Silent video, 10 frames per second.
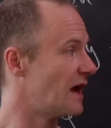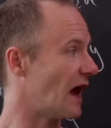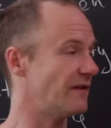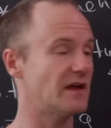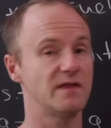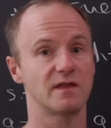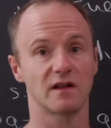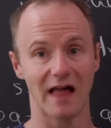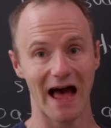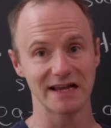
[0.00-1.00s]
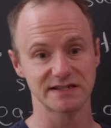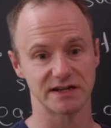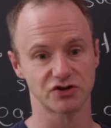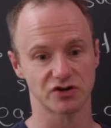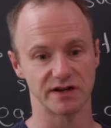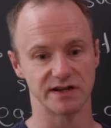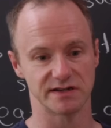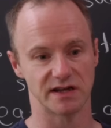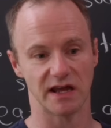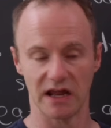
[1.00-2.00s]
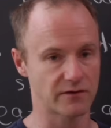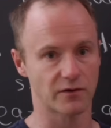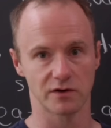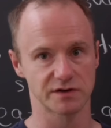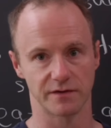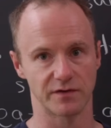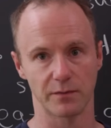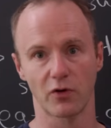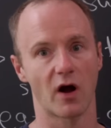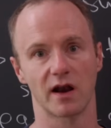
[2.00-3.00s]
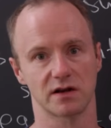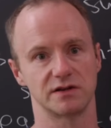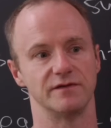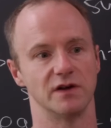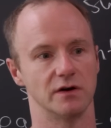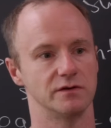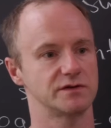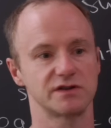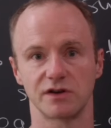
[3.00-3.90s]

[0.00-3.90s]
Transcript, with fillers: And then the last entry is the inverse of the product of those.